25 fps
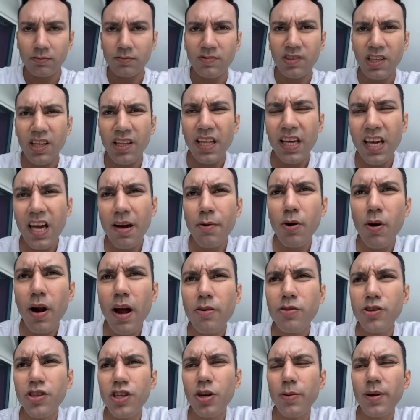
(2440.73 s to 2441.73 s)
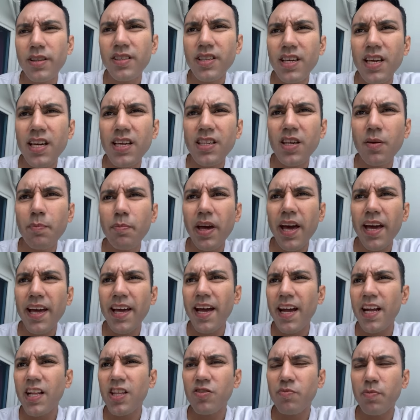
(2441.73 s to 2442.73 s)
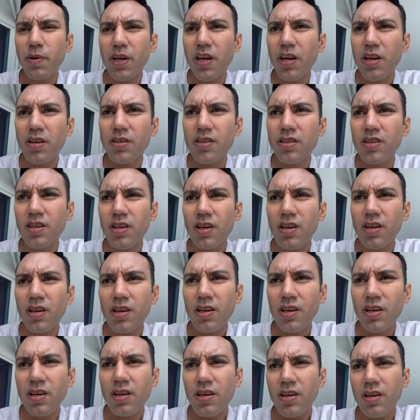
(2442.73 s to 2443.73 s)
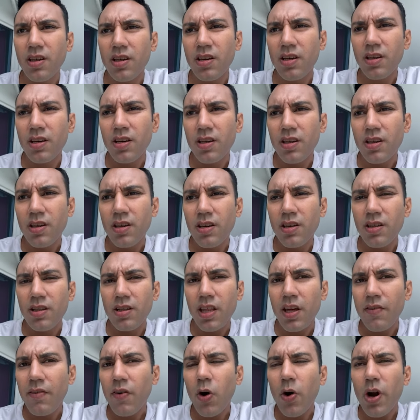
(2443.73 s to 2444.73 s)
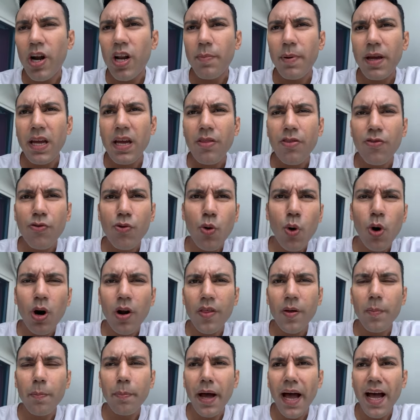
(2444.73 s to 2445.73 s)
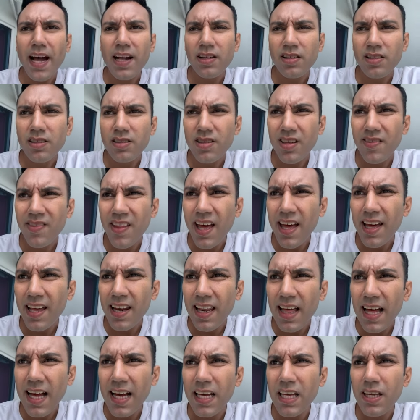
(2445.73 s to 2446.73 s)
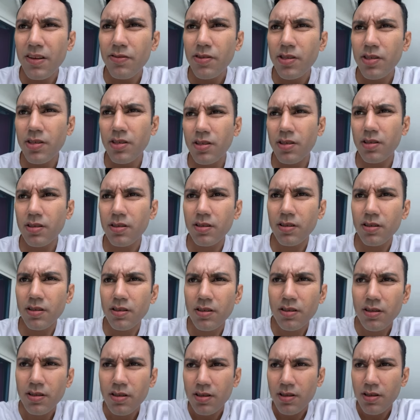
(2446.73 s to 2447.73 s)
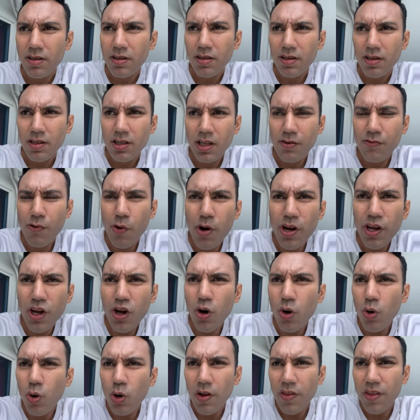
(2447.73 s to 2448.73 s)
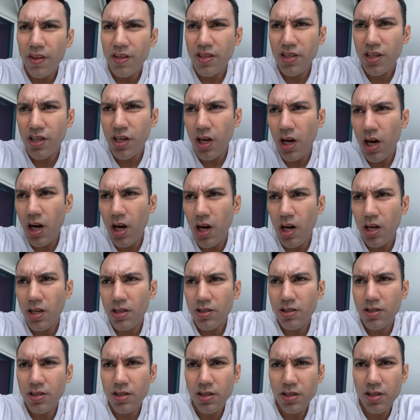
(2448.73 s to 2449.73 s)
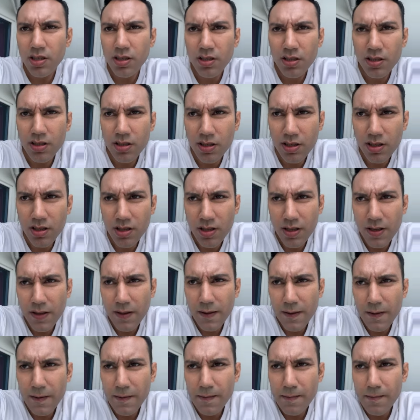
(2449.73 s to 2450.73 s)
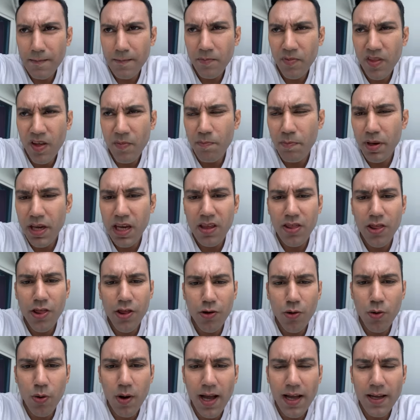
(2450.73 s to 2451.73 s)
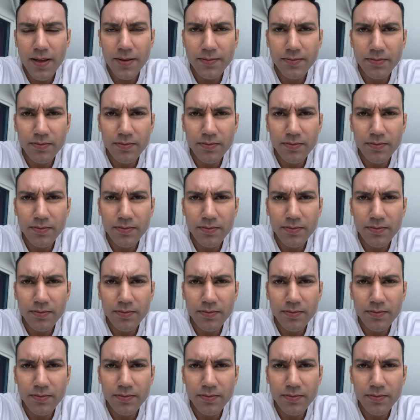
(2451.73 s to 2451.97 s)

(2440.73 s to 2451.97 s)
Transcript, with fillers: then they come around you, it's easy pickings because they've already been through all of the battles in their lives. They've already got all of the scars. They've been through it.